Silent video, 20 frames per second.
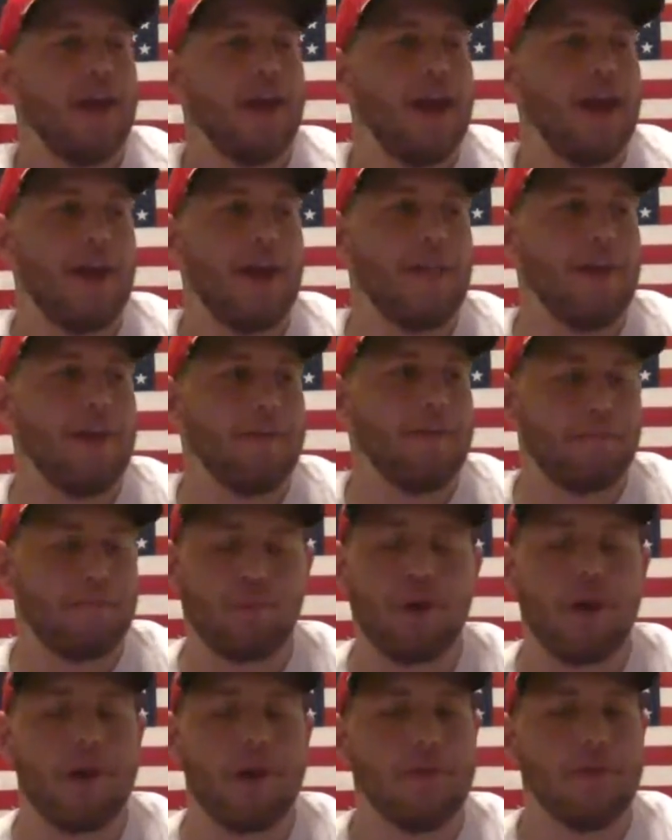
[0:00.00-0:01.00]
and they're
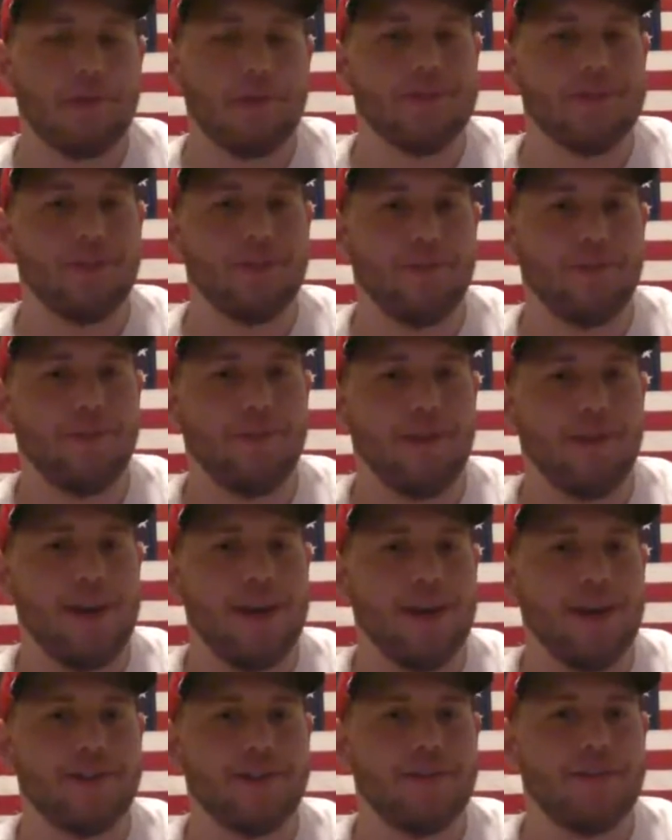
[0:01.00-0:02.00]
probably still a free
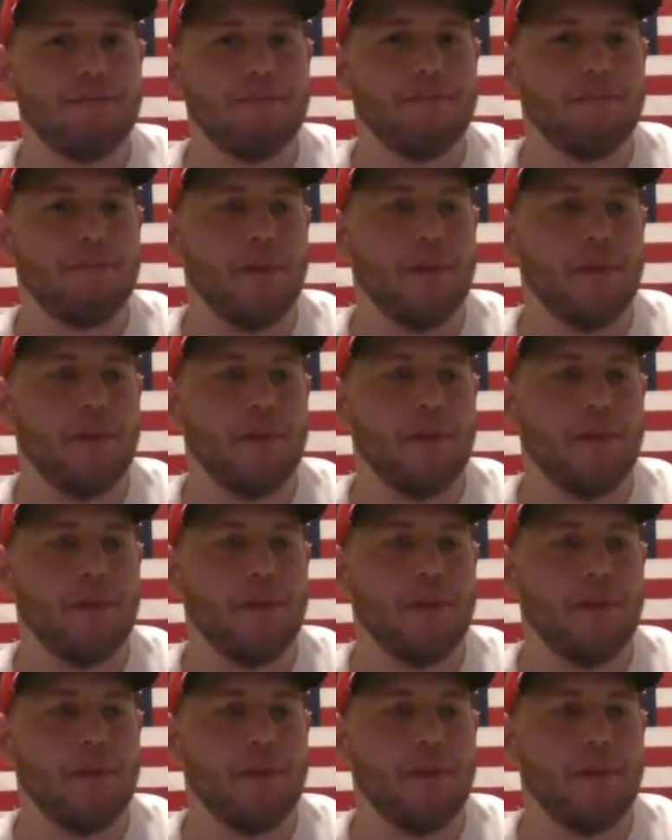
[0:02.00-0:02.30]
agent,